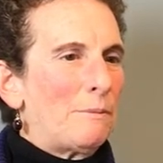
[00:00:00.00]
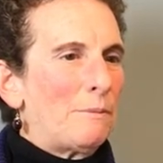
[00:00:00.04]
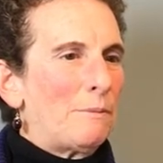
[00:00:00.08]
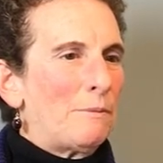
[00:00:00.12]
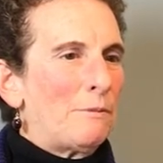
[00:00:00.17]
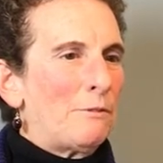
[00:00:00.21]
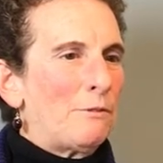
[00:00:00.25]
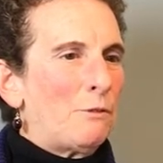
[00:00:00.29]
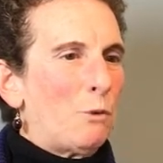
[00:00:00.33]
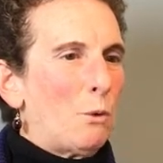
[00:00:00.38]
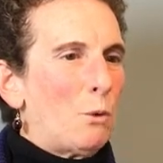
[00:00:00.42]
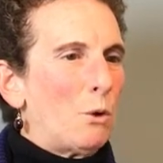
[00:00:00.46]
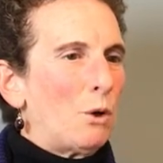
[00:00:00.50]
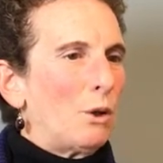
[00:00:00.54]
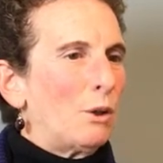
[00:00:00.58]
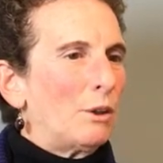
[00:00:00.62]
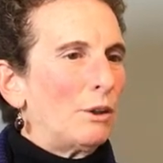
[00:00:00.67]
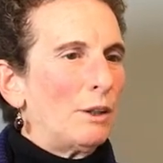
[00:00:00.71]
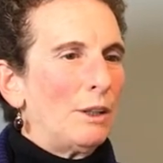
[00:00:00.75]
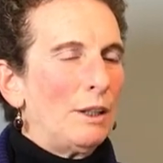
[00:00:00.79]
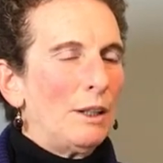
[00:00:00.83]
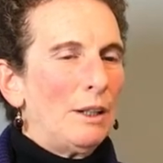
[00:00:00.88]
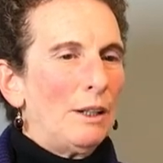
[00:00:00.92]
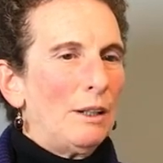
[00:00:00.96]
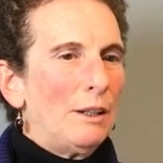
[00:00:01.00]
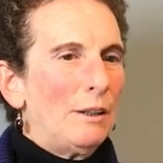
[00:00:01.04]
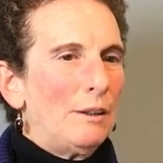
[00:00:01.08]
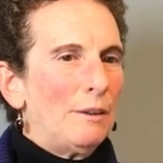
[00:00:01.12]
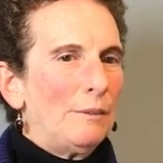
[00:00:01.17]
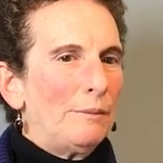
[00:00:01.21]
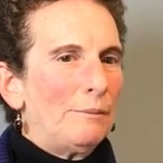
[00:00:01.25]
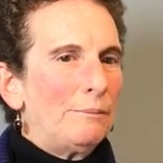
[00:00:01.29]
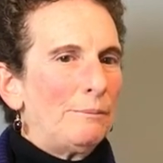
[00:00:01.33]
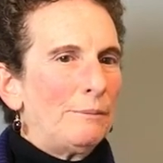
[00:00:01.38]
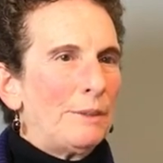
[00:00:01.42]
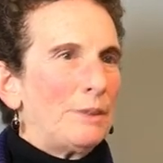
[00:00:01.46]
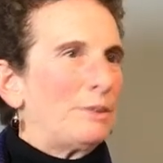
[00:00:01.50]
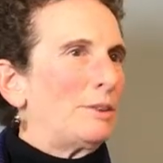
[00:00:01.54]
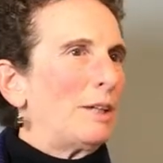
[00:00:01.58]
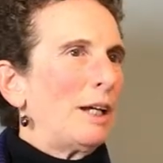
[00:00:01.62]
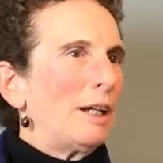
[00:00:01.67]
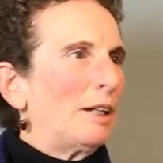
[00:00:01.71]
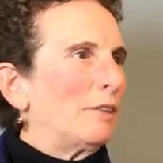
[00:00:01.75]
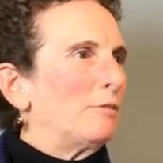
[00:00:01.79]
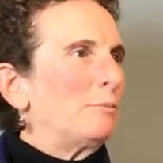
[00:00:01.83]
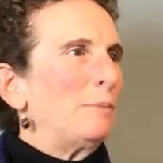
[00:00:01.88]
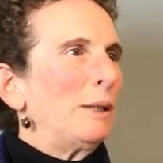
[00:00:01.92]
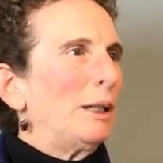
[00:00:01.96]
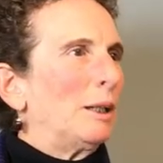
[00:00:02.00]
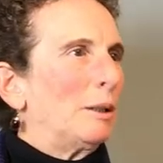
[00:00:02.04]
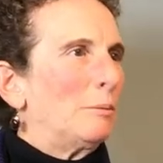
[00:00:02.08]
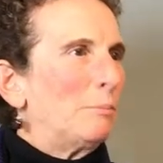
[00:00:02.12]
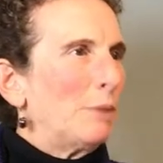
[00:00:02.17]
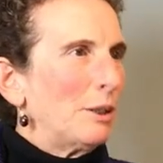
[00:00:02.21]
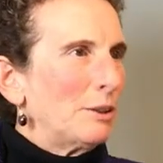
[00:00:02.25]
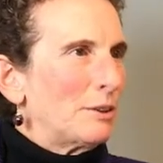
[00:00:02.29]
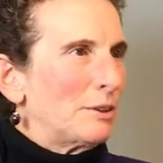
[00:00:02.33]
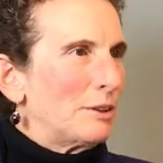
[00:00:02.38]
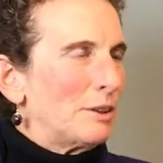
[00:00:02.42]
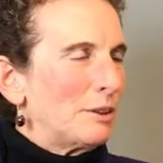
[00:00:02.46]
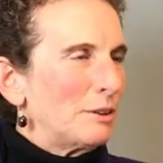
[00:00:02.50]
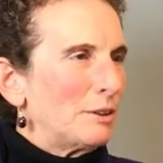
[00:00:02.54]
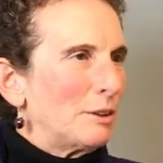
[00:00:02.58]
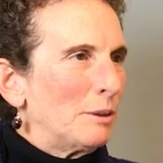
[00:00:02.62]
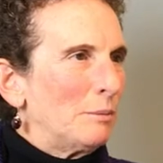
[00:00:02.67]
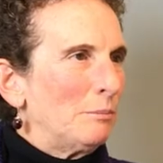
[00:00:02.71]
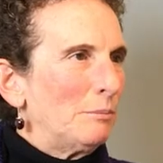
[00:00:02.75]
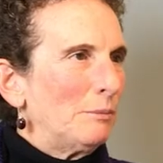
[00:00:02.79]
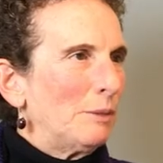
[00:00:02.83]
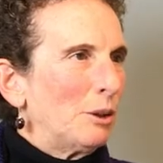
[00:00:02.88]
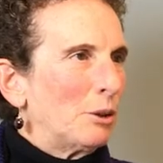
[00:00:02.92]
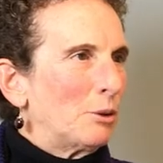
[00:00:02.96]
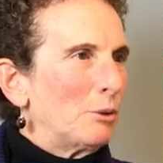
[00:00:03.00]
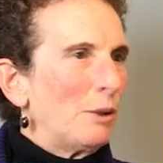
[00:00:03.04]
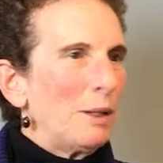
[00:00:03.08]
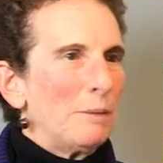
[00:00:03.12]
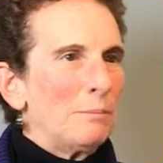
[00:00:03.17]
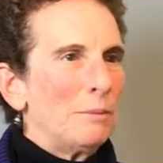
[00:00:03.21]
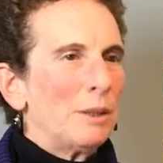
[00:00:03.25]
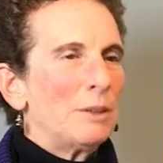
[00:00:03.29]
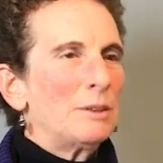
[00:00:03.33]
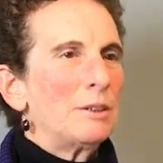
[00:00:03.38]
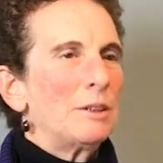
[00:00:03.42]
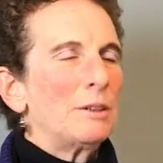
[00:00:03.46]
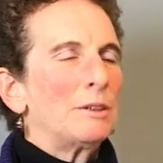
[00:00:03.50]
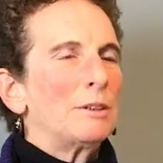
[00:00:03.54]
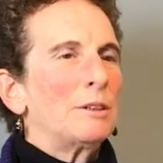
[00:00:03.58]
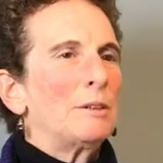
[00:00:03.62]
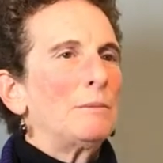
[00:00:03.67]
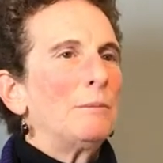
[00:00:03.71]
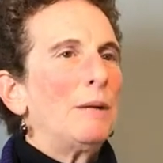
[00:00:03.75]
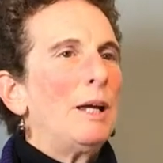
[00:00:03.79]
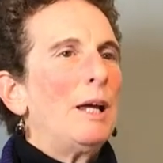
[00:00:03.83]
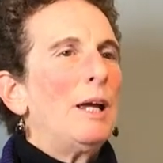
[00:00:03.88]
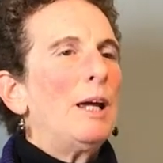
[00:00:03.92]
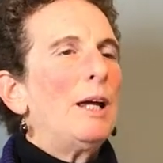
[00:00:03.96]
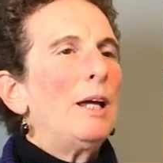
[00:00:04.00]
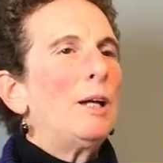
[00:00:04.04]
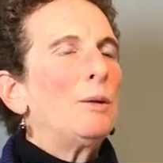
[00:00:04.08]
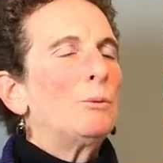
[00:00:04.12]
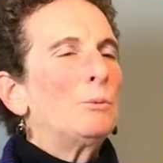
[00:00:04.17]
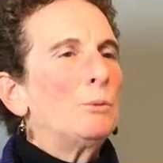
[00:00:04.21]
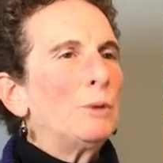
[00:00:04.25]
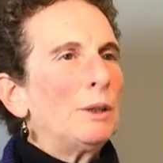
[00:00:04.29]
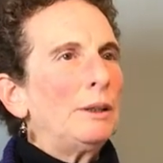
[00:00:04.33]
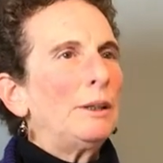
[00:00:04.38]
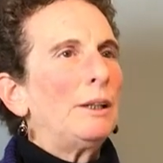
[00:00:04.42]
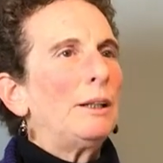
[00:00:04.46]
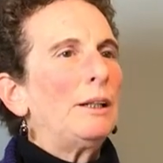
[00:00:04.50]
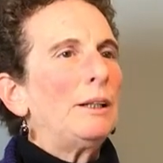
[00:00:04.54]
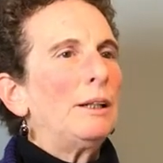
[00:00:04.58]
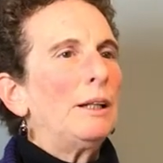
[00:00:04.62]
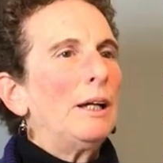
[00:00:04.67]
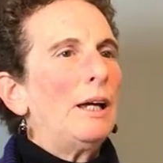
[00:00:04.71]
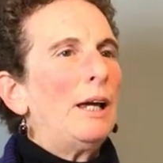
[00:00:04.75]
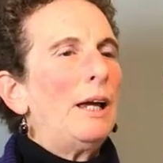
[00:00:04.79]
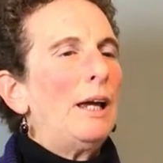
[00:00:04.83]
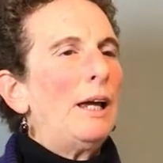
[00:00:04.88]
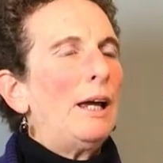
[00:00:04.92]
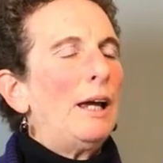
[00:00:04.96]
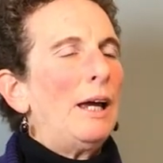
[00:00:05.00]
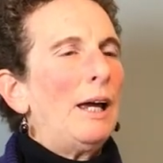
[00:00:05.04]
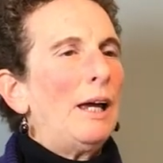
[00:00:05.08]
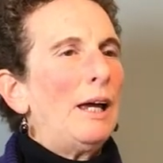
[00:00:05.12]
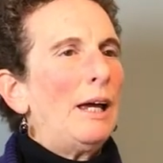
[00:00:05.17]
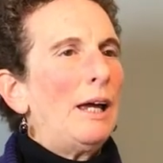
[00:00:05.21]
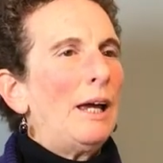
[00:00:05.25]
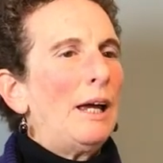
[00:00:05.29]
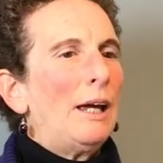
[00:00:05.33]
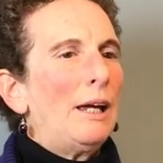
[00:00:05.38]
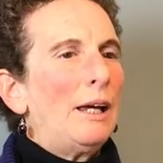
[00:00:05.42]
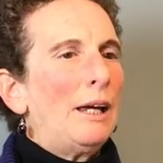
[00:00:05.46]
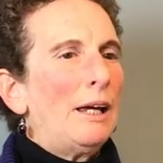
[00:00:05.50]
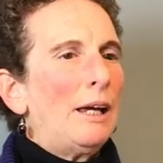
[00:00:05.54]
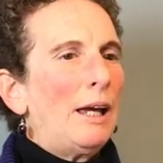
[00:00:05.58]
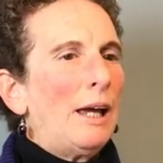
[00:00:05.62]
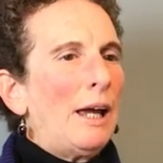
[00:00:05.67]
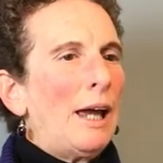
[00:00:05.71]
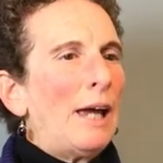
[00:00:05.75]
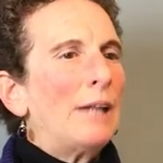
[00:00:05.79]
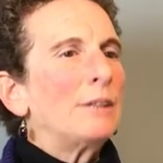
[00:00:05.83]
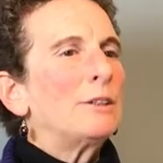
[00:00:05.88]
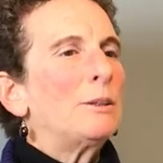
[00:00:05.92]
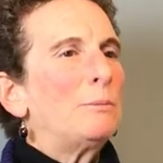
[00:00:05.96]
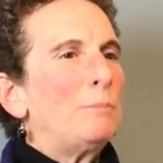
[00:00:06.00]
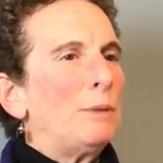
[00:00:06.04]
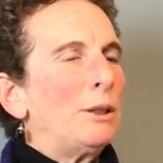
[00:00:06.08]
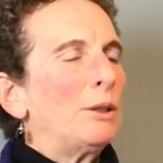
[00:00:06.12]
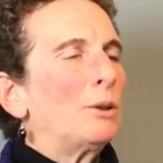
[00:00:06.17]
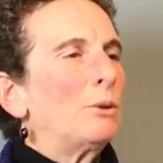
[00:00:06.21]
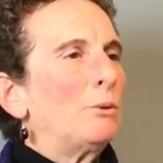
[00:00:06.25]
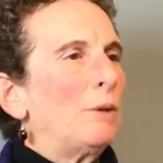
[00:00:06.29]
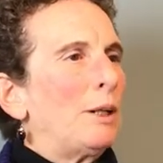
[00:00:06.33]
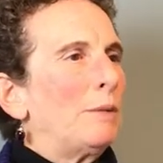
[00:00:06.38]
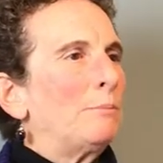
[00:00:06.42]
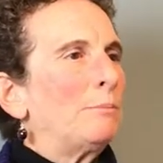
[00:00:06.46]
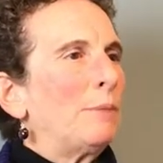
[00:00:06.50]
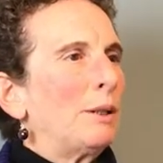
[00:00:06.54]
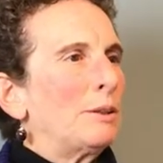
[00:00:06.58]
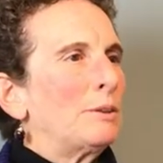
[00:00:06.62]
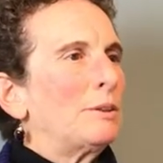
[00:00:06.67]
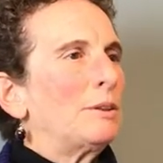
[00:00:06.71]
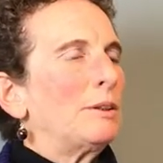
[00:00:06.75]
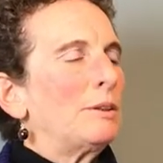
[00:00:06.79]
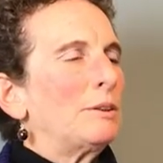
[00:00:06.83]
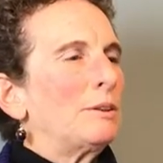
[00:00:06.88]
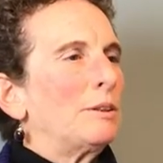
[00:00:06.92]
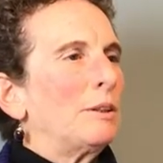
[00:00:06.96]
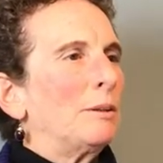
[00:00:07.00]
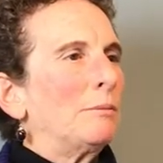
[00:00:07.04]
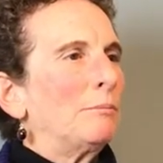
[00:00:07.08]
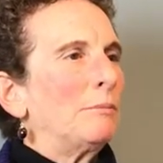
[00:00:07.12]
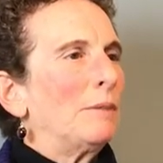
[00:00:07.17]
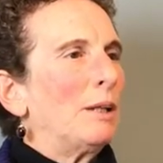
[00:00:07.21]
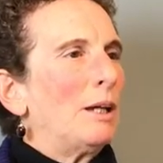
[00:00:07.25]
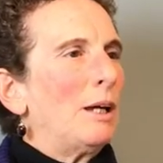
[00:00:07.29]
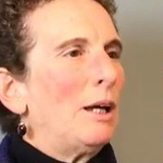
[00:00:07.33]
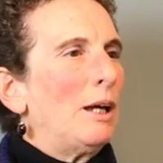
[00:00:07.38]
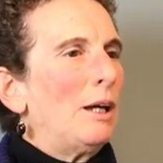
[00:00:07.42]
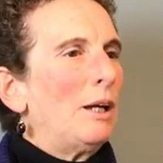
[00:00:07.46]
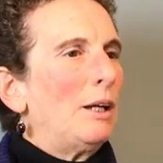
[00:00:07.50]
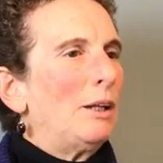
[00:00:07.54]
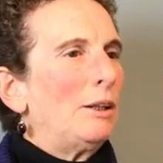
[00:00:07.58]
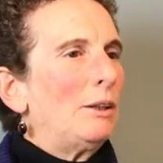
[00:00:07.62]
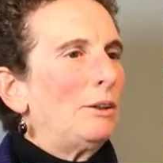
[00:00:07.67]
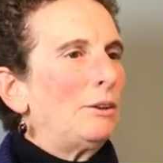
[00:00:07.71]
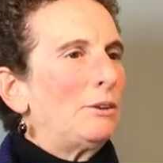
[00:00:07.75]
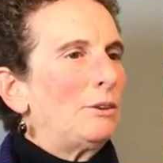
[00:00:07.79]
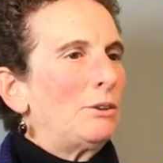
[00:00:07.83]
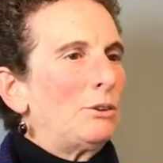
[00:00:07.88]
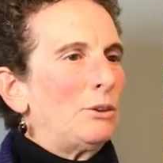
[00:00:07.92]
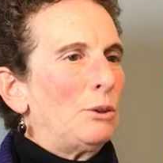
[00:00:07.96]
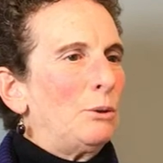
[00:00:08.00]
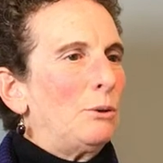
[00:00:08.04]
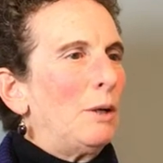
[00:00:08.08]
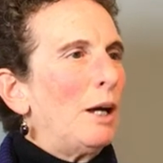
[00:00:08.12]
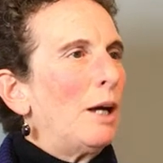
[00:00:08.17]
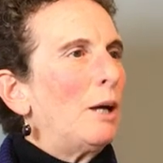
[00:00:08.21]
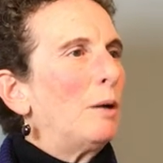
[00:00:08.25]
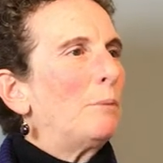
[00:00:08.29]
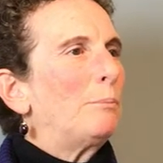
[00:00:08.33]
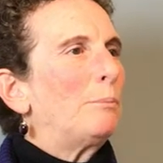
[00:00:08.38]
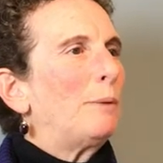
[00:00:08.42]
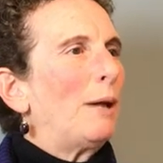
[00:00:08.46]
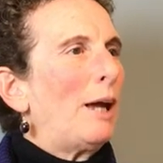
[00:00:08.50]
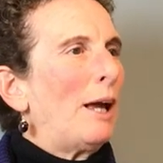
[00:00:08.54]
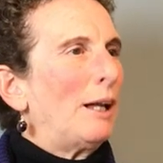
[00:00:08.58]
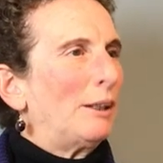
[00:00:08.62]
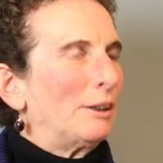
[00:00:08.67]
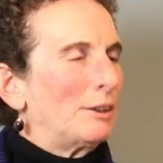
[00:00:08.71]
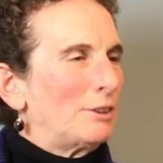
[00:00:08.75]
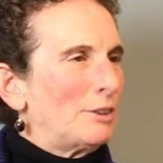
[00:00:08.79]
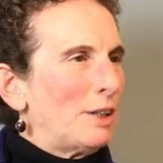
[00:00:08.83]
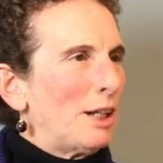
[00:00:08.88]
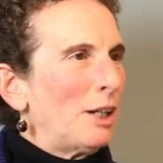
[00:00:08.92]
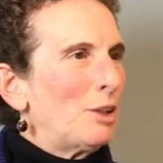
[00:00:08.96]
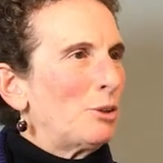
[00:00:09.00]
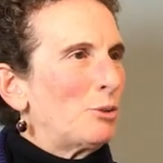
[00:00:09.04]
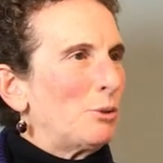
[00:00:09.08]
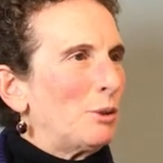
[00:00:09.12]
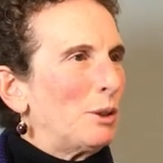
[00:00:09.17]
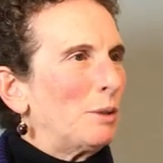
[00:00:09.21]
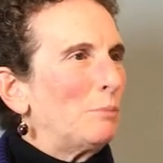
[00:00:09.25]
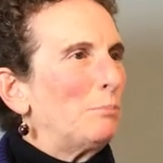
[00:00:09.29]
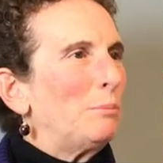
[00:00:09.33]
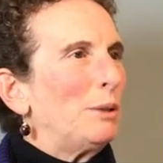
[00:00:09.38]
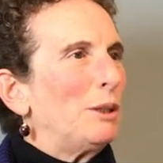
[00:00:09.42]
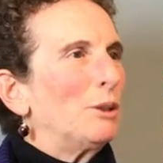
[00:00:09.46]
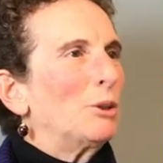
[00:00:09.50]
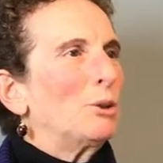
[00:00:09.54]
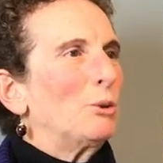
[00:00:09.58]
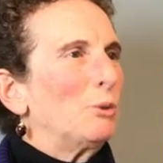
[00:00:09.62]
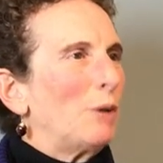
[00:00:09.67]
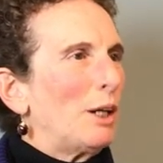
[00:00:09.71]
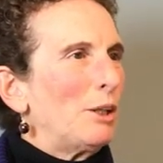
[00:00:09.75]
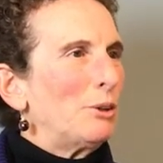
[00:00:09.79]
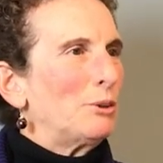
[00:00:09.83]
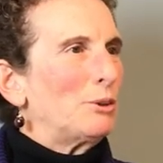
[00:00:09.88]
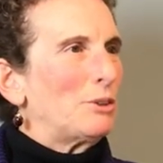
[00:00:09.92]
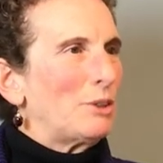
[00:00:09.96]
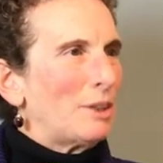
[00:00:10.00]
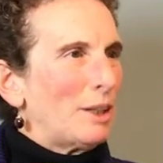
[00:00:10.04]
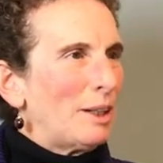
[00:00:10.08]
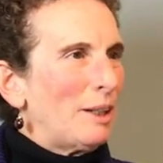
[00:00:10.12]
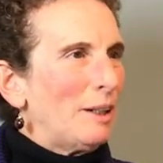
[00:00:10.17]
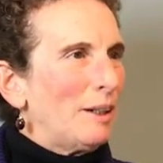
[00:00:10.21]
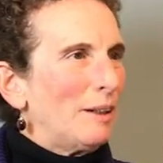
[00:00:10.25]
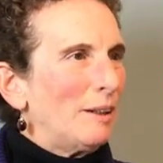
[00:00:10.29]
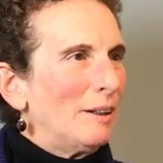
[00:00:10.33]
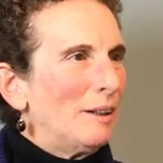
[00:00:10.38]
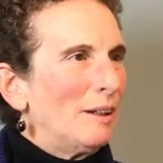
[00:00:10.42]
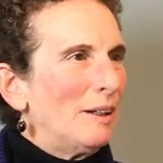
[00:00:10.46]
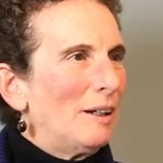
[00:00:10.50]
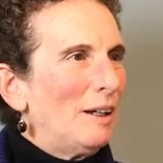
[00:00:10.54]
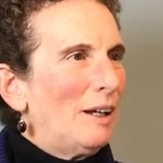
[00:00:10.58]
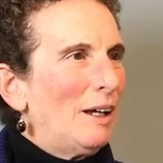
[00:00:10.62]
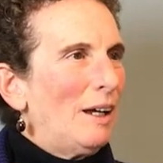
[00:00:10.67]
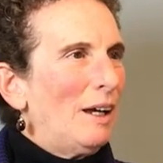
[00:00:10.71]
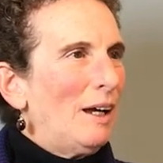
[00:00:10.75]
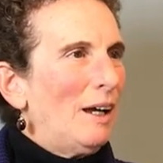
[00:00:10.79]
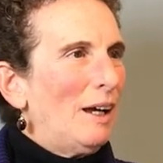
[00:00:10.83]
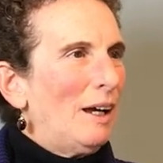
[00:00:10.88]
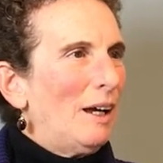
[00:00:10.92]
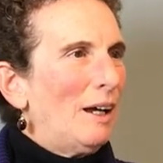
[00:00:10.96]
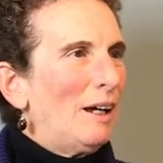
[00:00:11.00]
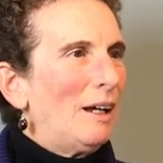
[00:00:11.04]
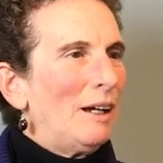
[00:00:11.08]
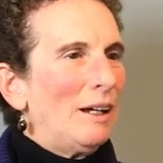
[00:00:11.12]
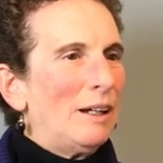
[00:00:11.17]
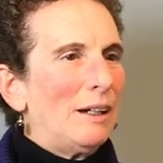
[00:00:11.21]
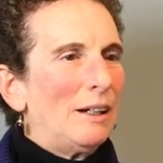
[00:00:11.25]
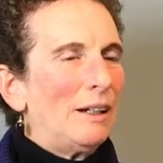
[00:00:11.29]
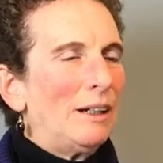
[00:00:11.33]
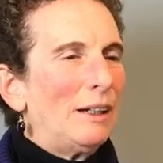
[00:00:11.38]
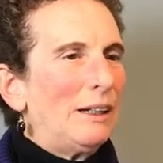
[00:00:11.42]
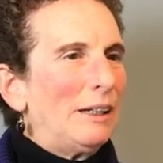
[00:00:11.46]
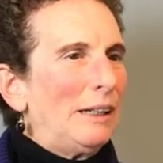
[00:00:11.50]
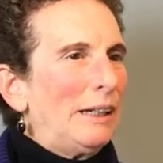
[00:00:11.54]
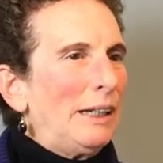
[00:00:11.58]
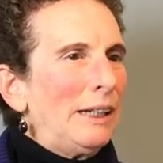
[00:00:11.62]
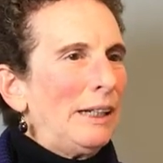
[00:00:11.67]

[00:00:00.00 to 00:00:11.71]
for the sake of being a bus system, a great bus system, it really had to be a great bus system to help Alexandria be a greater city. Without